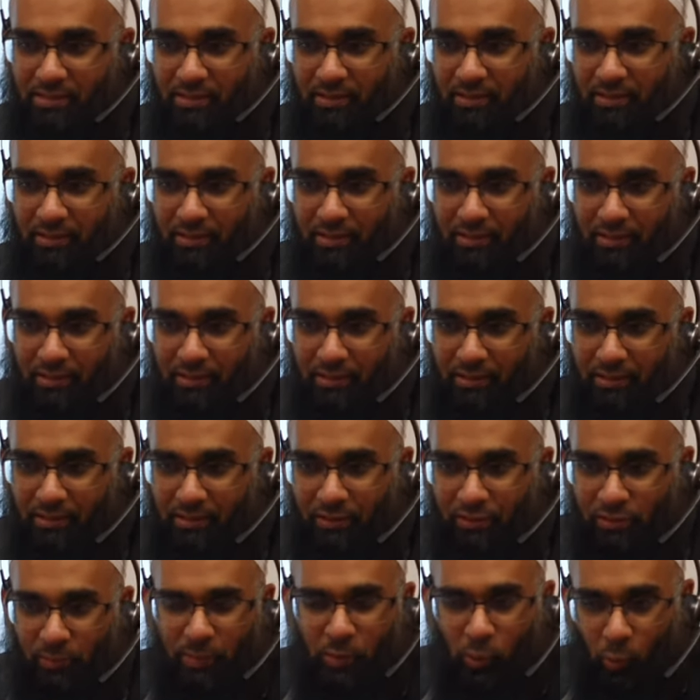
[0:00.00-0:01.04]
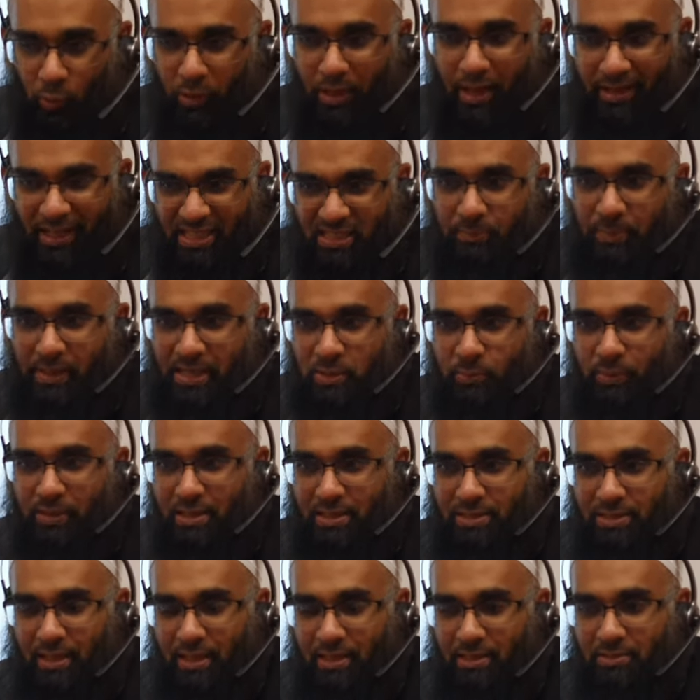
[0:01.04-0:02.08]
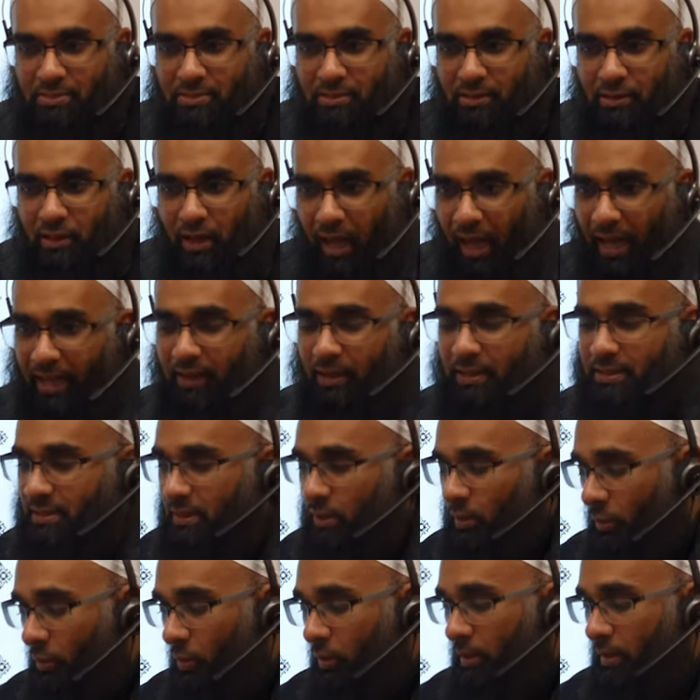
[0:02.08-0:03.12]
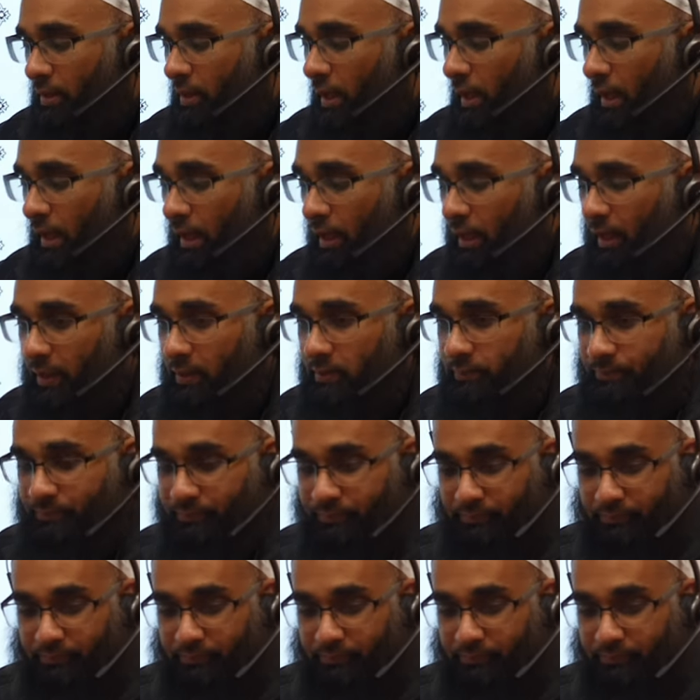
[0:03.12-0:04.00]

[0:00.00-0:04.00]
So when the Quran explains what it says, I can't say, oh, um,